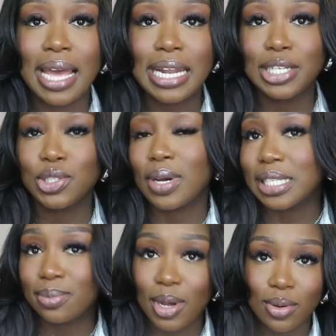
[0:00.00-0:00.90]
I just know I
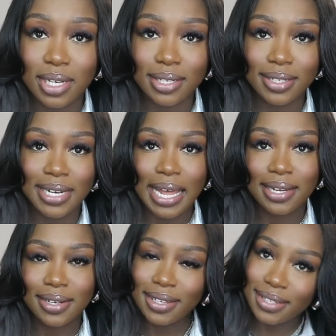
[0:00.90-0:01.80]
smell good, I
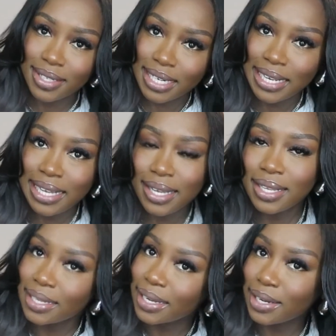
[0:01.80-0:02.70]
look good,
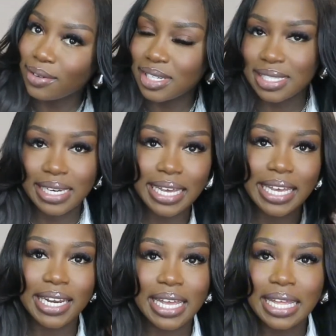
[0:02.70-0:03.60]
the hair is
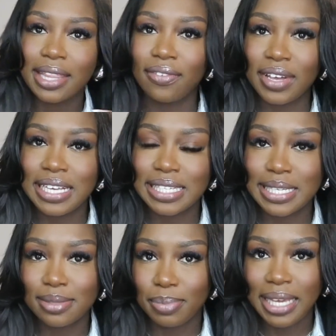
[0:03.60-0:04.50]
laid, the face
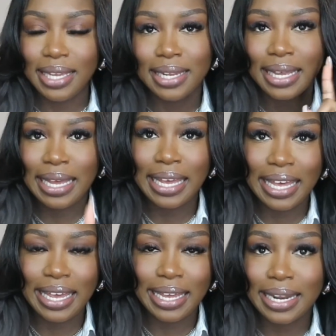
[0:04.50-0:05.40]
is beat,
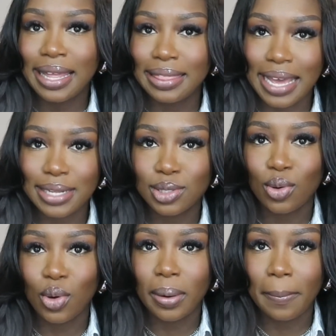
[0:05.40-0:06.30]
and that's
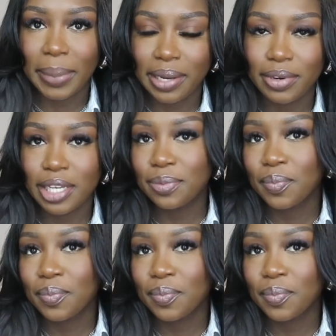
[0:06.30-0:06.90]
on period.